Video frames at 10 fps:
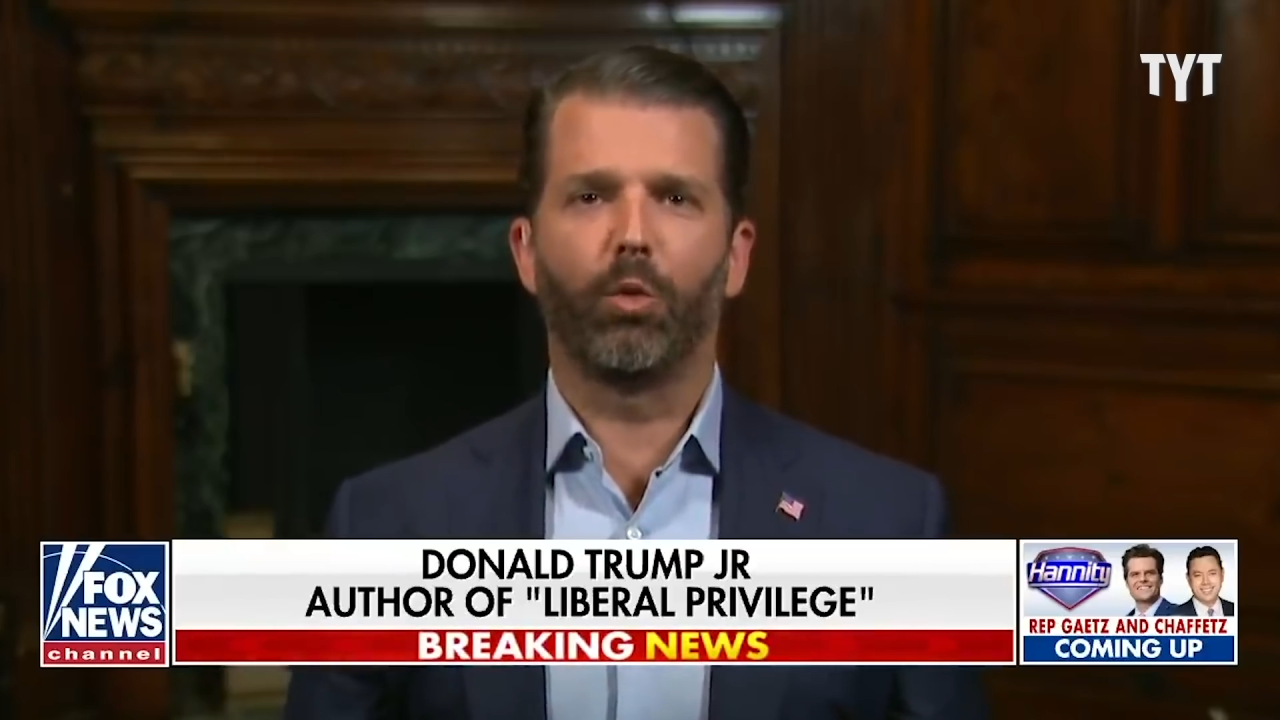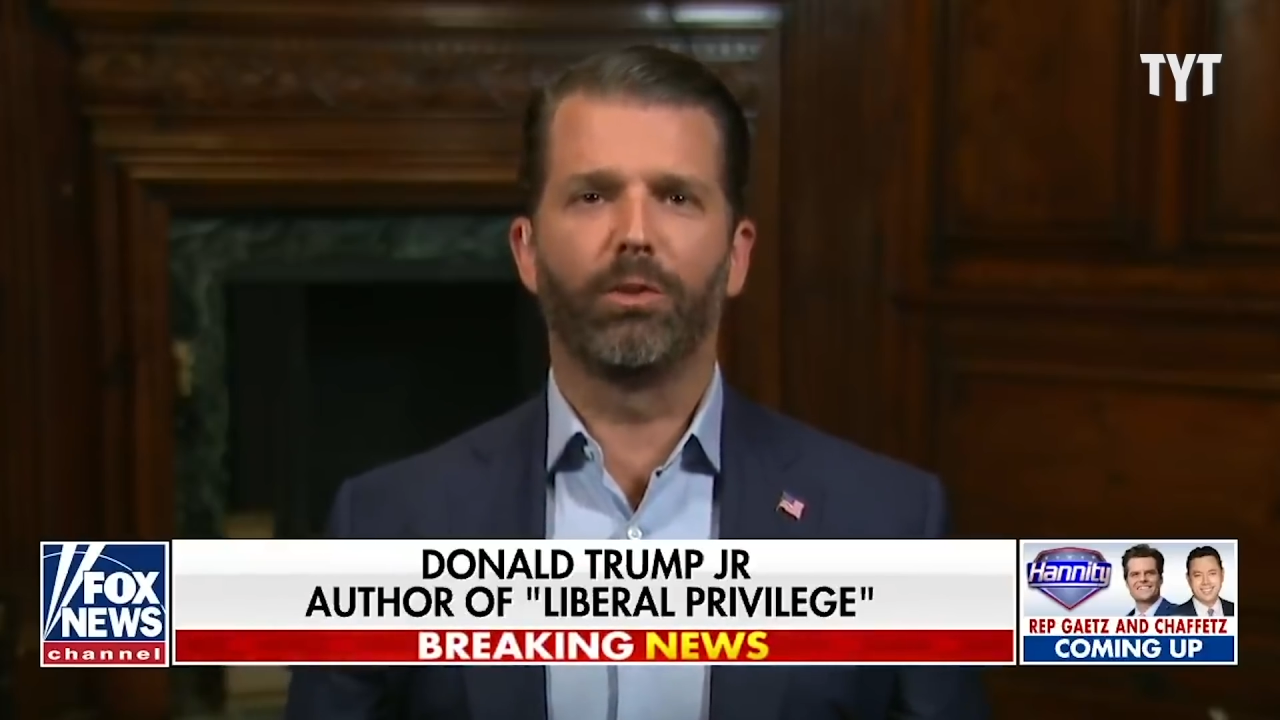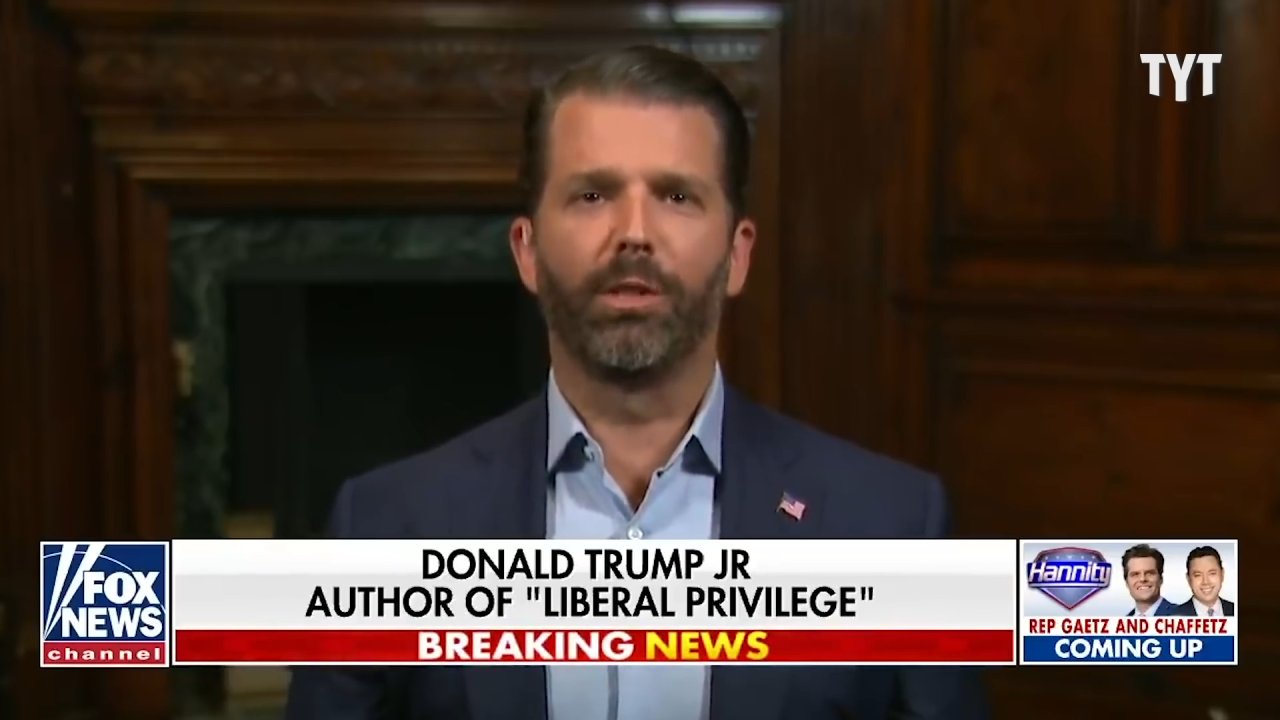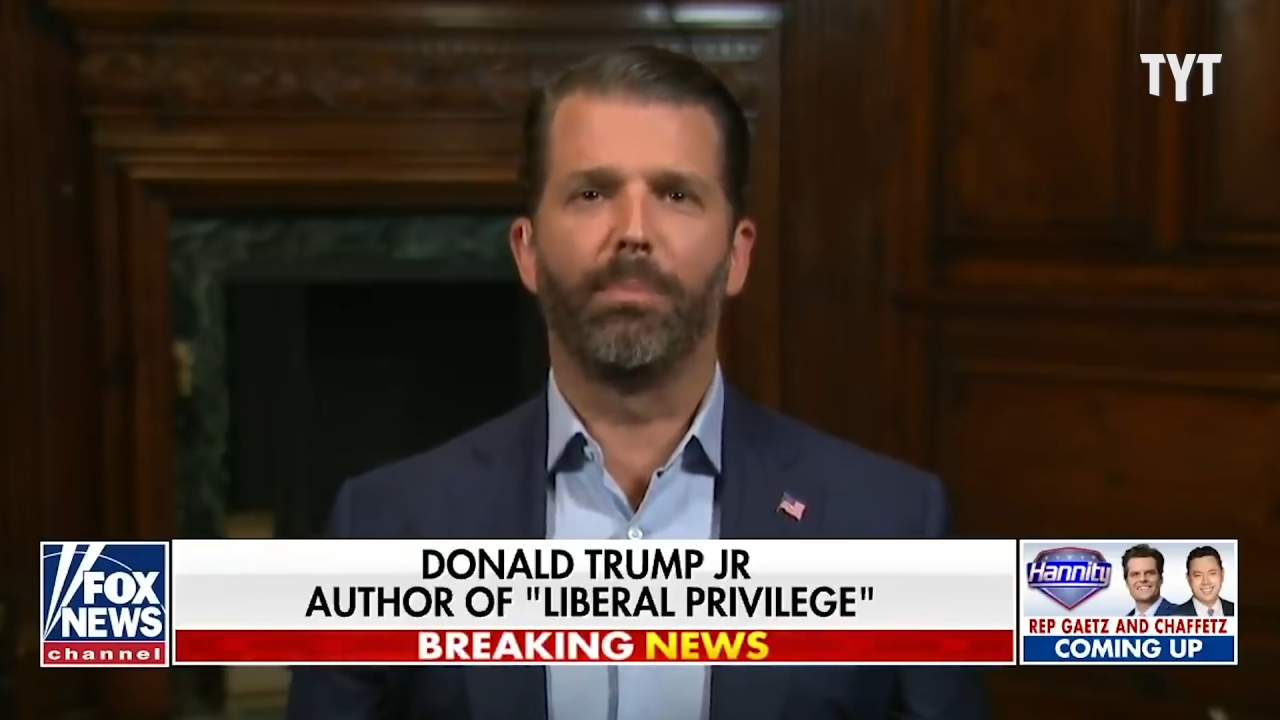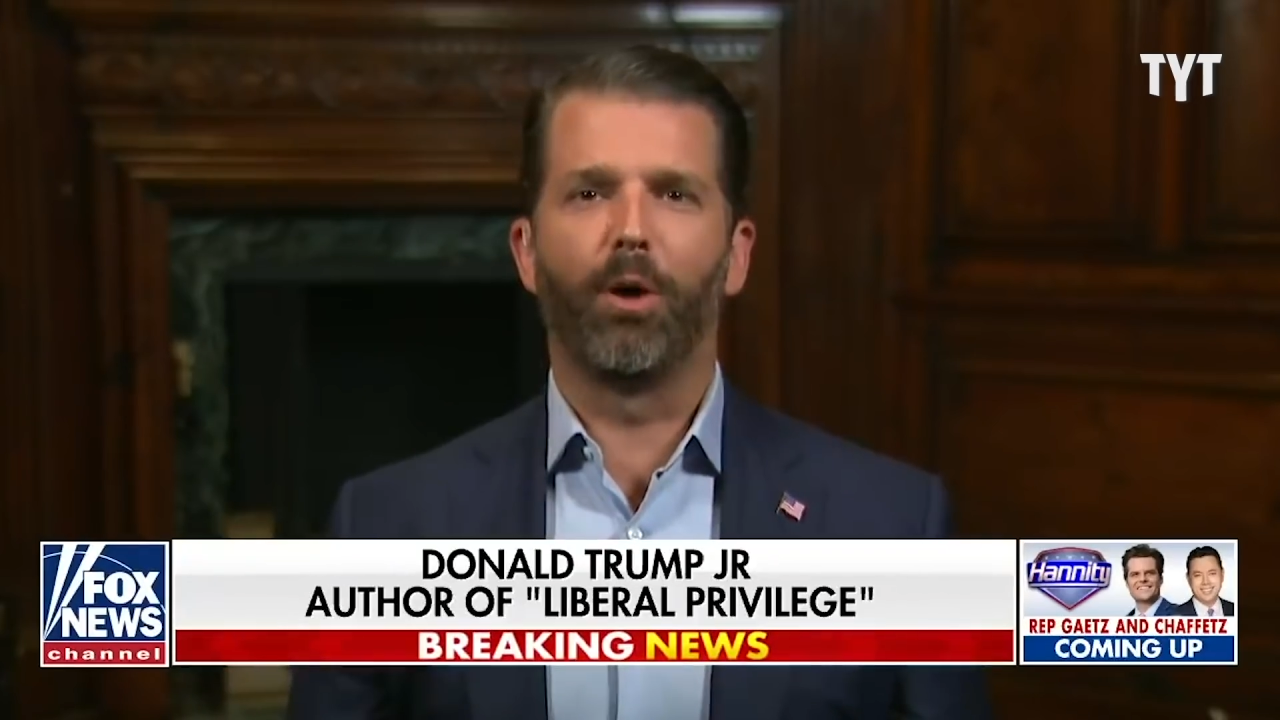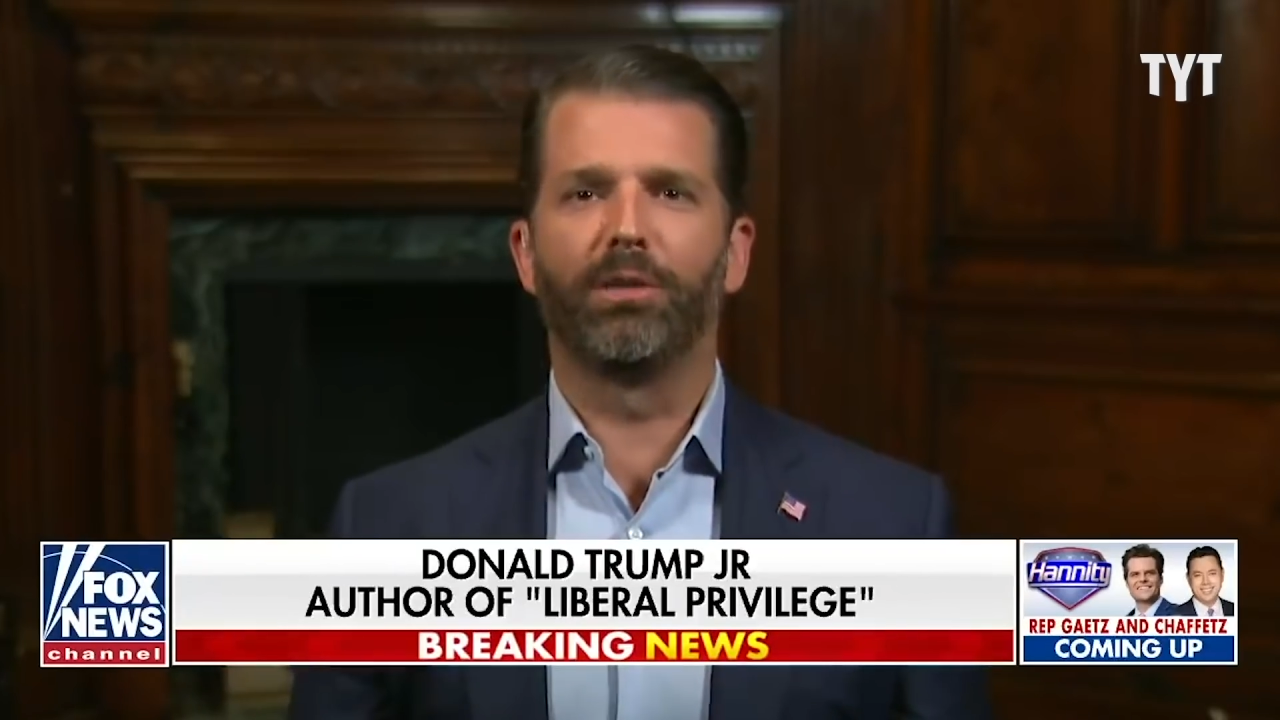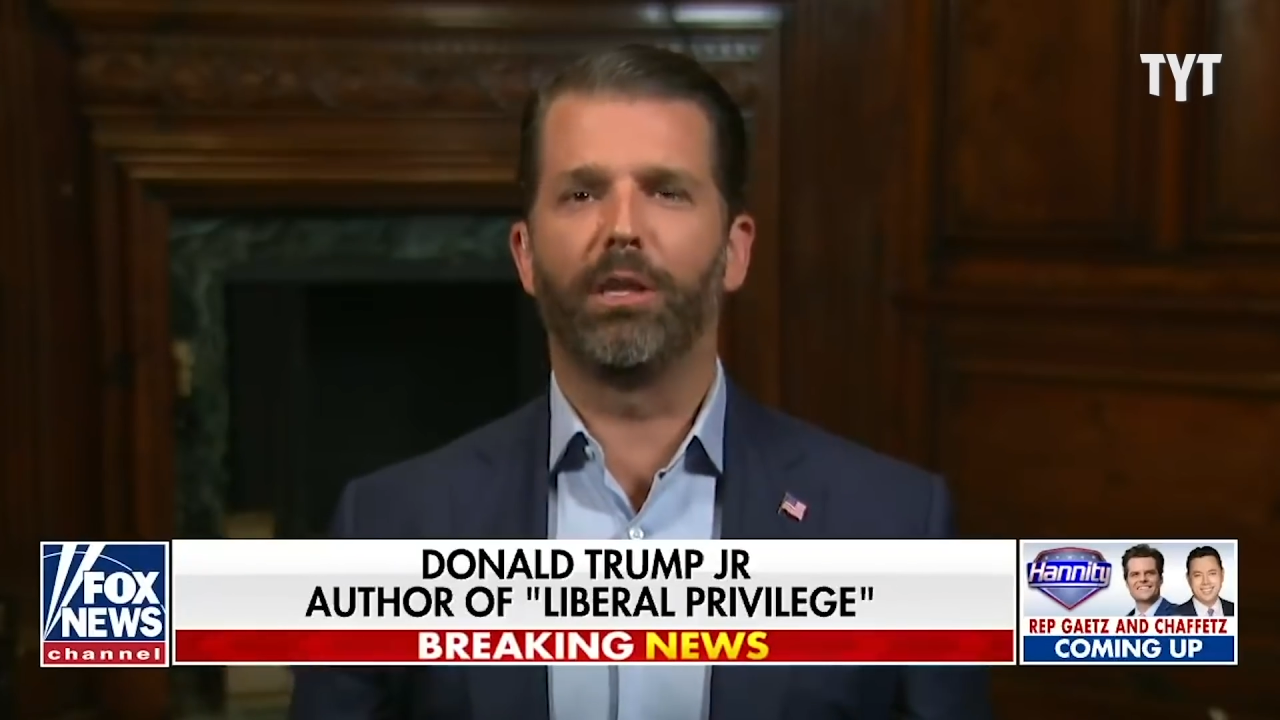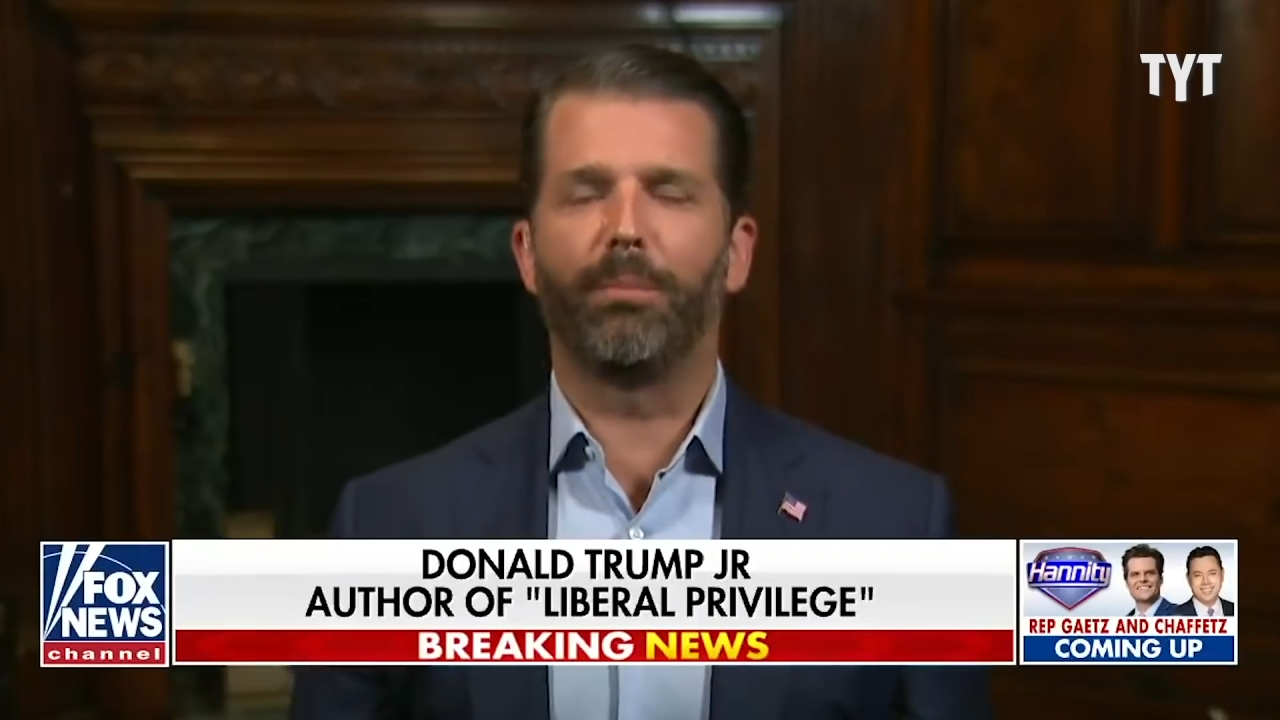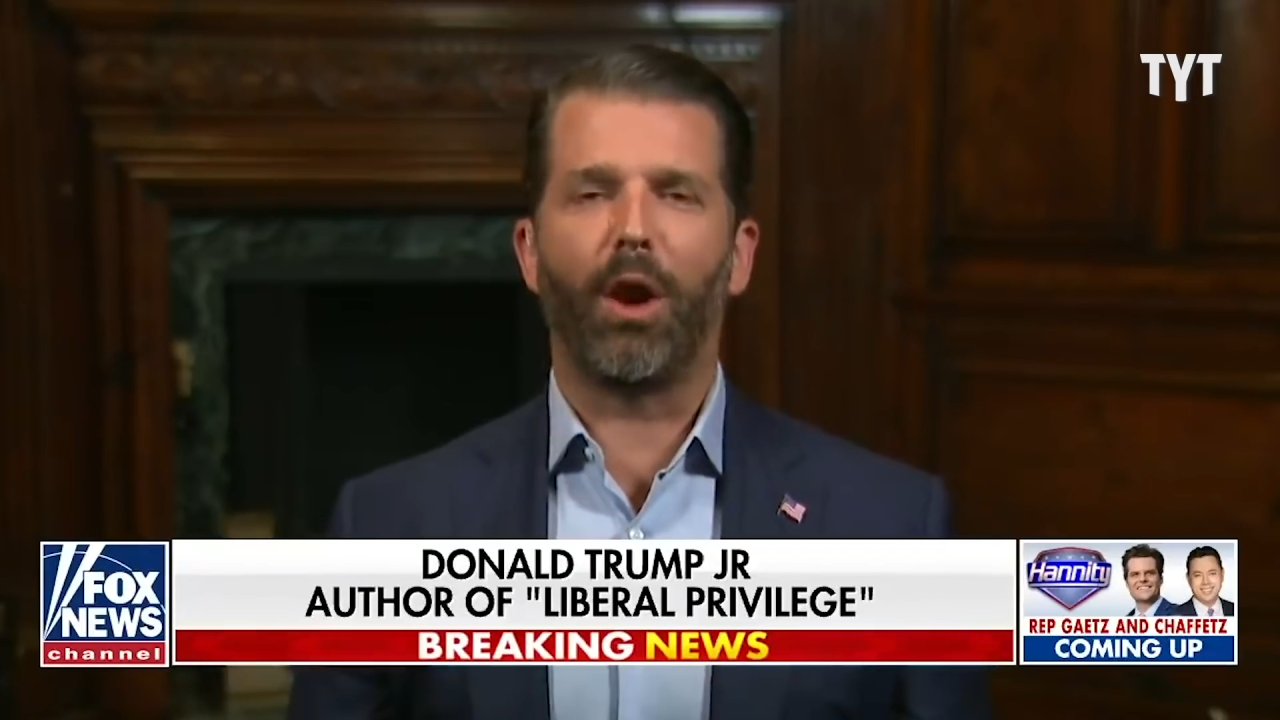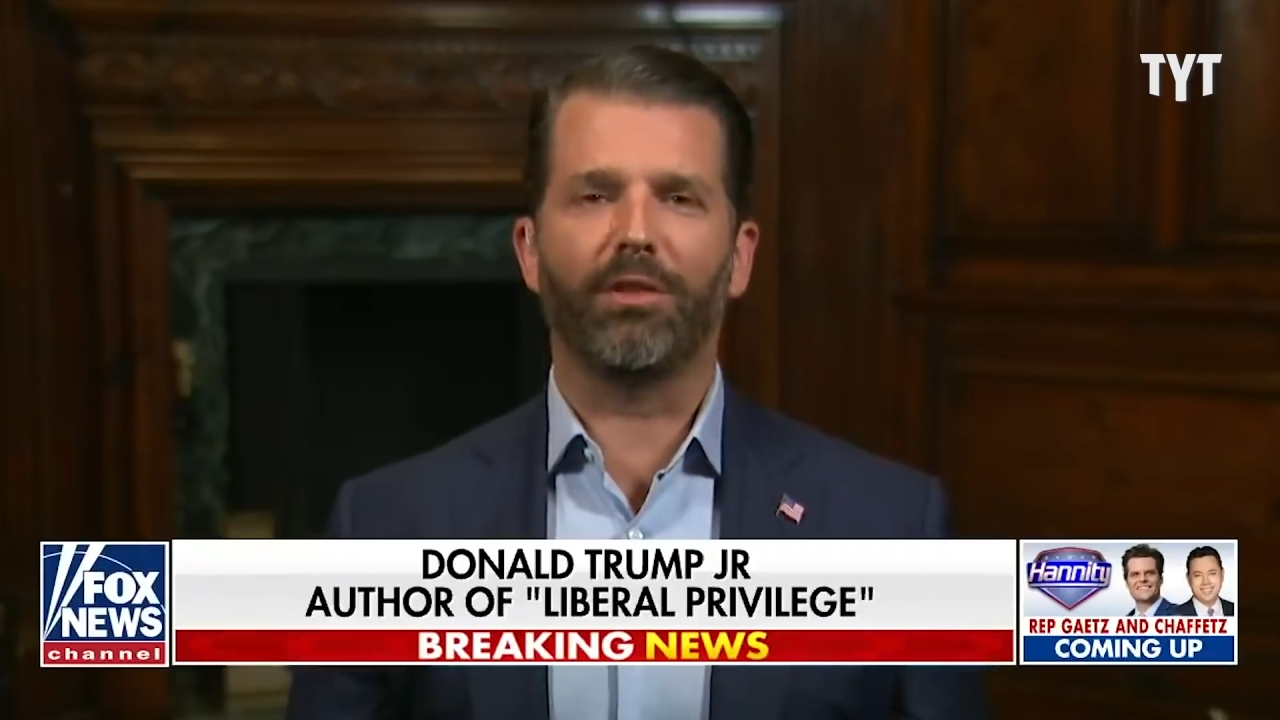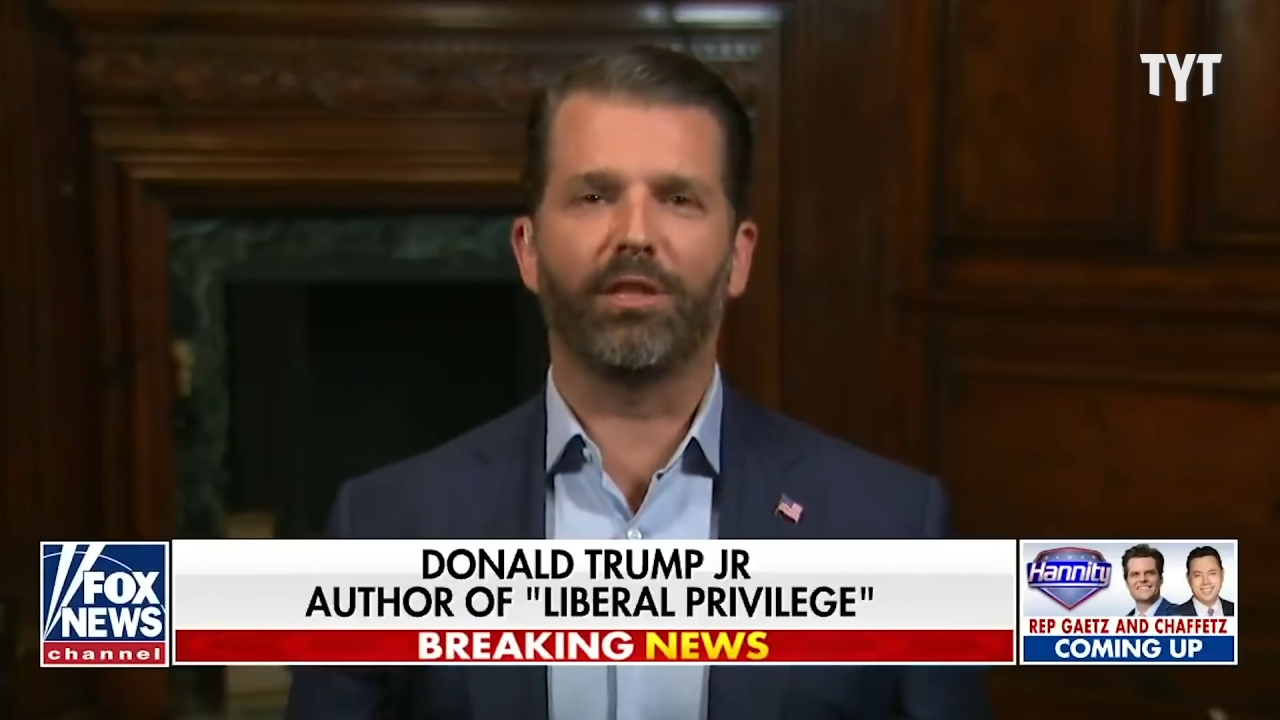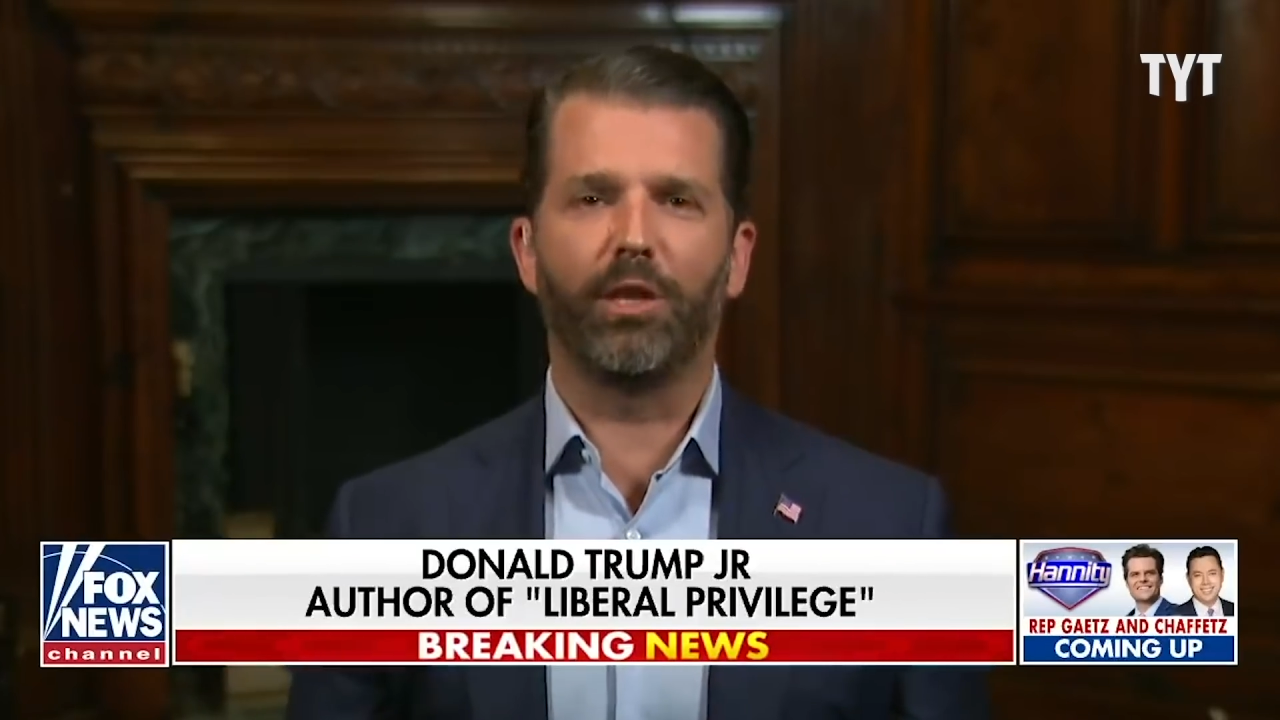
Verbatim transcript: is what he said, quote,